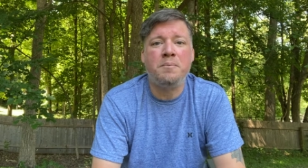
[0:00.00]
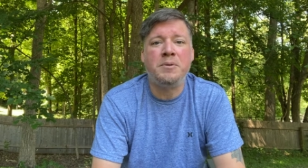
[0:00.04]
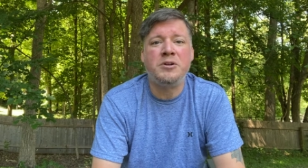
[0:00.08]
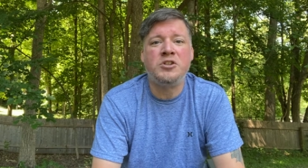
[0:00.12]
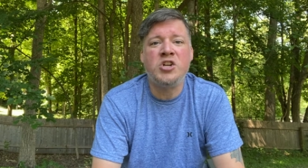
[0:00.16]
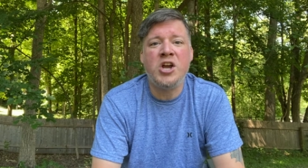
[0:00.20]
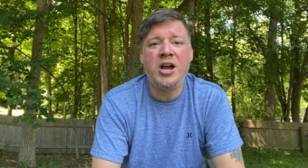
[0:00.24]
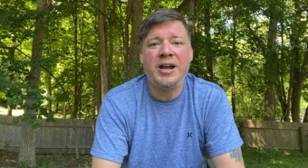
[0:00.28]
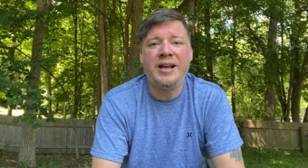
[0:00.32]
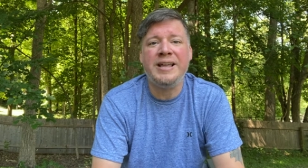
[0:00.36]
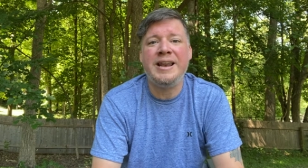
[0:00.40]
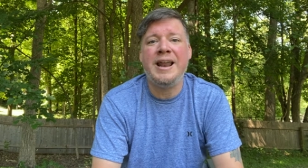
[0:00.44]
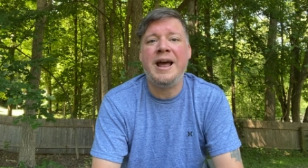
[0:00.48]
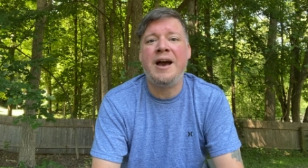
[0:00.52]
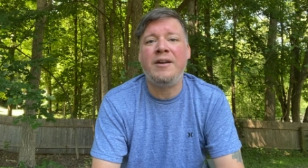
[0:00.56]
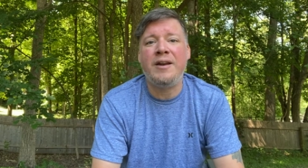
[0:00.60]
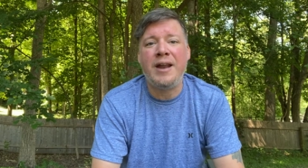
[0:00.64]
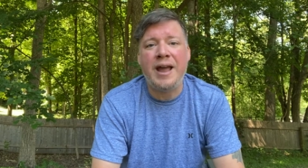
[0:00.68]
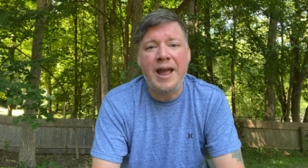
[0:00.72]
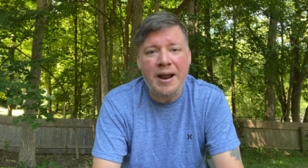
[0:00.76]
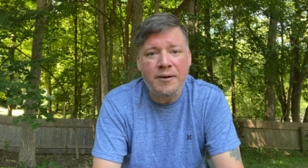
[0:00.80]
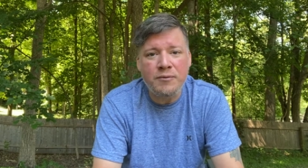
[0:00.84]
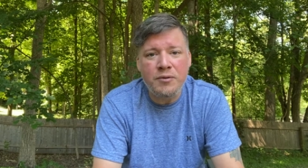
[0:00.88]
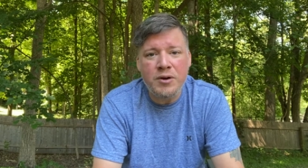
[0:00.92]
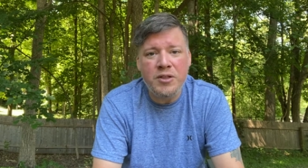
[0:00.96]
but check it out
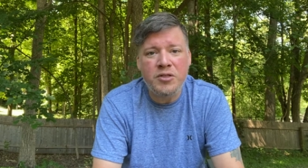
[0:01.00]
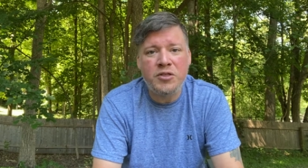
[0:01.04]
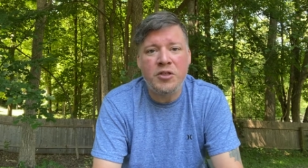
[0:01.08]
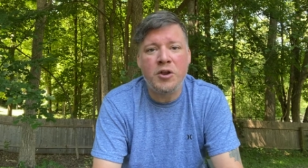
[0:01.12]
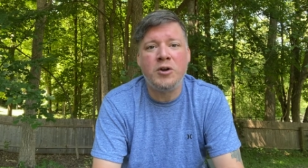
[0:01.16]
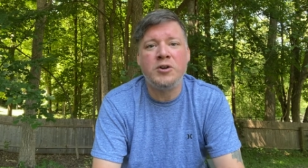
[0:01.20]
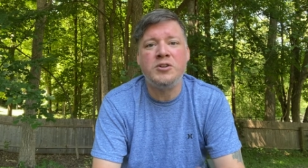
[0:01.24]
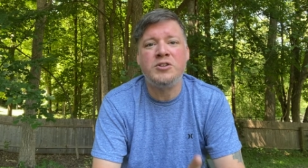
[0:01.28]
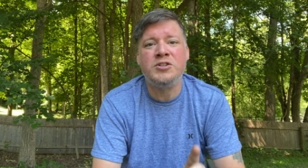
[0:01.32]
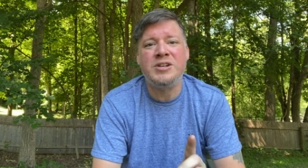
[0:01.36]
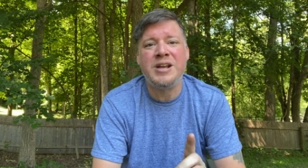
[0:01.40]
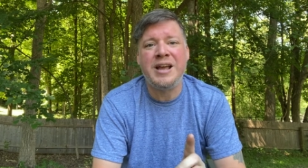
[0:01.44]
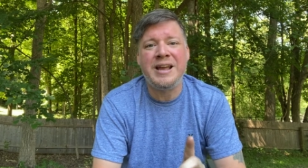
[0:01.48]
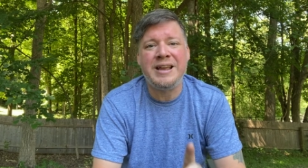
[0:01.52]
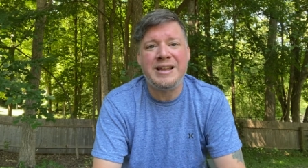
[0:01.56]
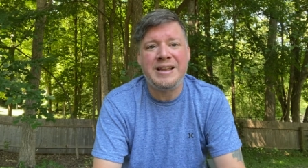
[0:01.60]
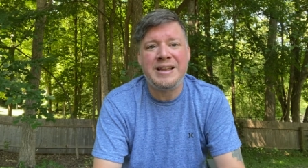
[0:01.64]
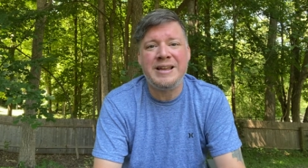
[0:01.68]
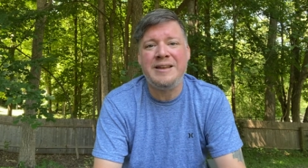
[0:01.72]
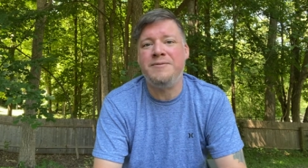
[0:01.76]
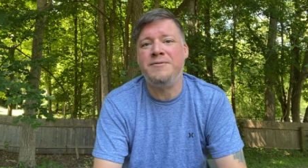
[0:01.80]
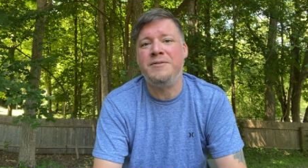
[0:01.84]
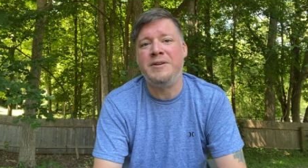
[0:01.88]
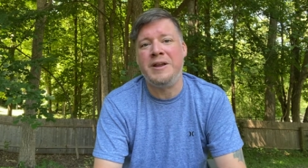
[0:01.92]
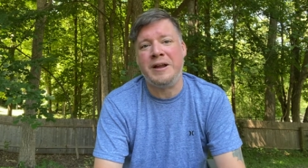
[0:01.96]
every Thursday
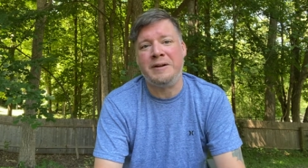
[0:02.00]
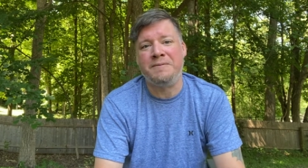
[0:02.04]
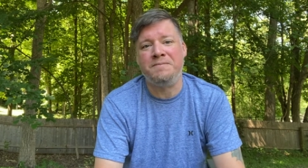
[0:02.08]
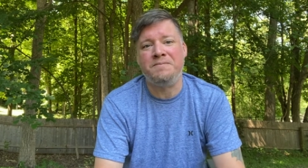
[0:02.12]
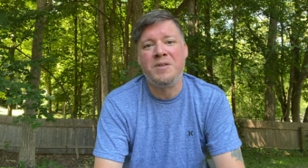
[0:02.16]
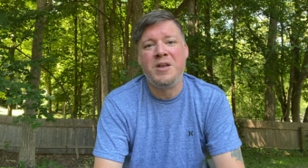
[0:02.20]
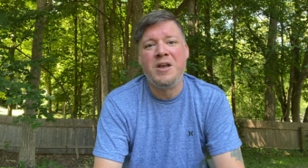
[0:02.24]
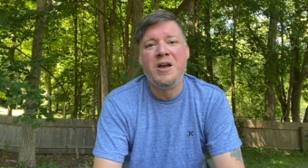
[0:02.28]
evening.